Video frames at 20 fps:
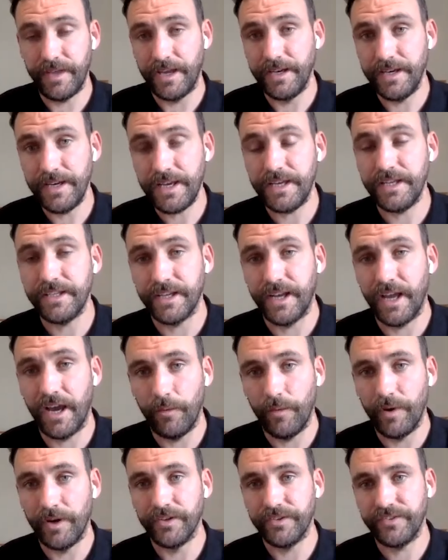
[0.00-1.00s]
their needs and
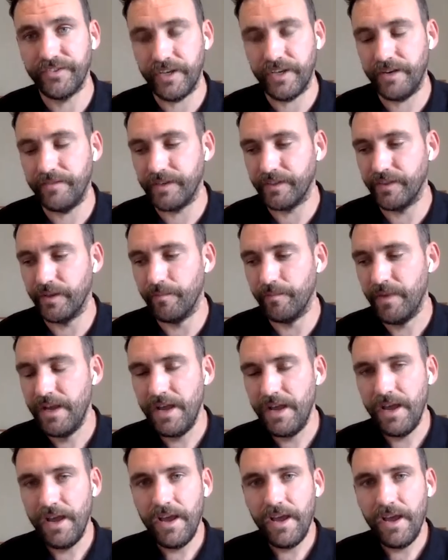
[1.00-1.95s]
how well you're serving them,